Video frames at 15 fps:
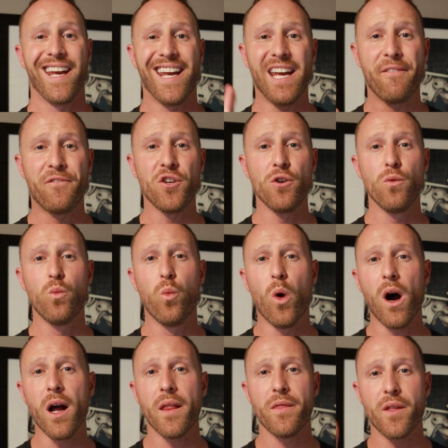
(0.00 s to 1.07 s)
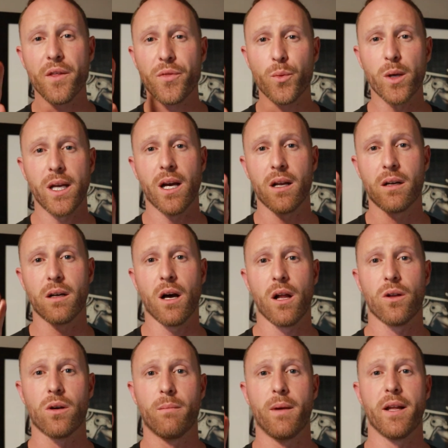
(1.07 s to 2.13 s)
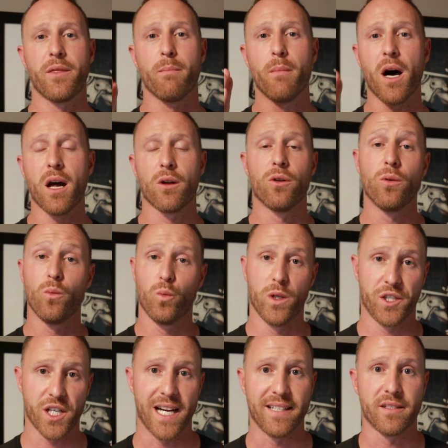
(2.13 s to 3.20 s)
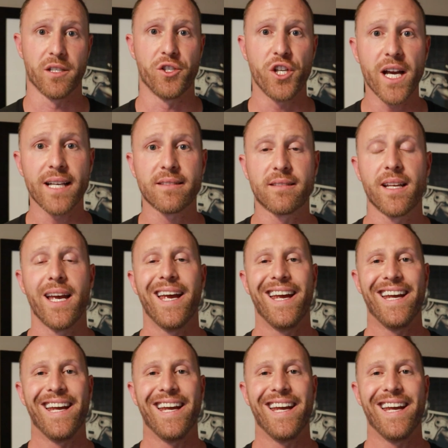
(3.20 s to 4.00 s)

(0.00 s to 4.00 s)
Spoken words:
If you want the $300 a month model, which I suggest,